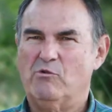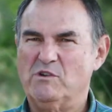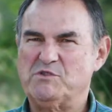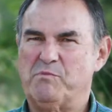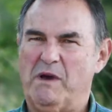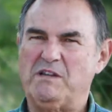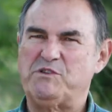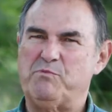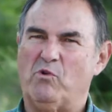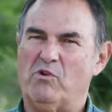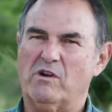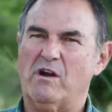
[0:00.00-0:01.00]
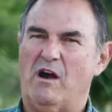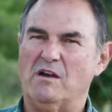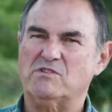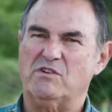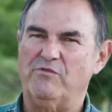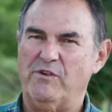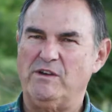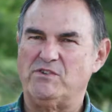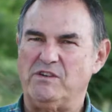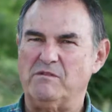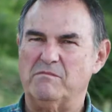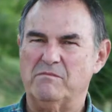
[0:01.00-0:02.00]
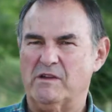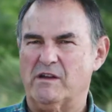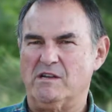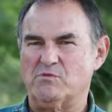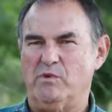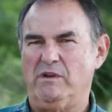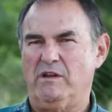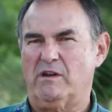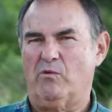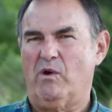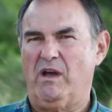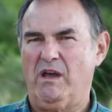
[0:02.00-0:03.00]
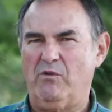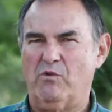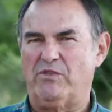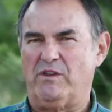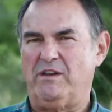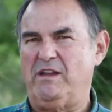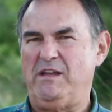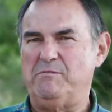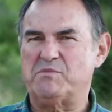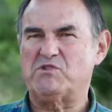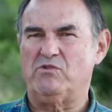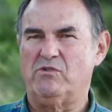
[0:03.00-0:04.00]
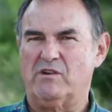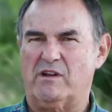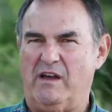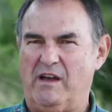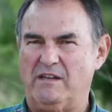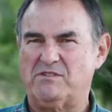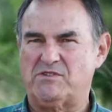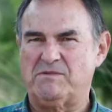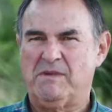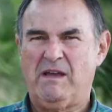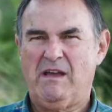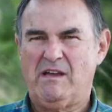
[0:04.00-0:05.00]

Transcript: was much more cost efficient because we did away with the deep sewer cuts,